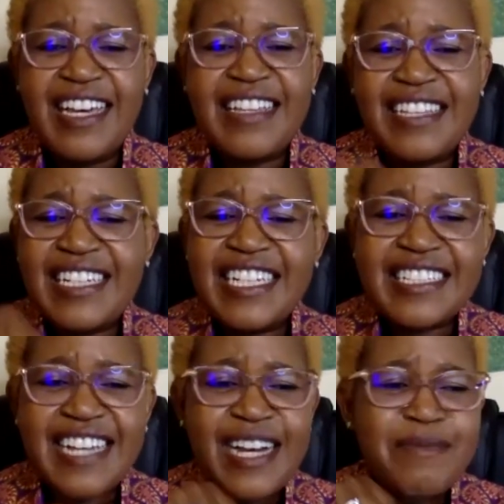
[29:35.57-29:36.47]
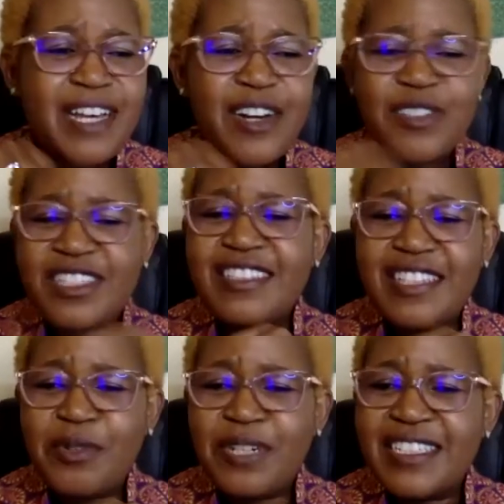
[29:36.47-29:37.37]
And then at times out in
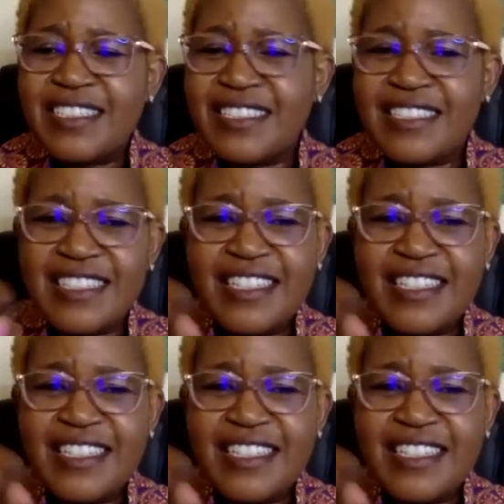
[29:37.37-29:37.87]
the world,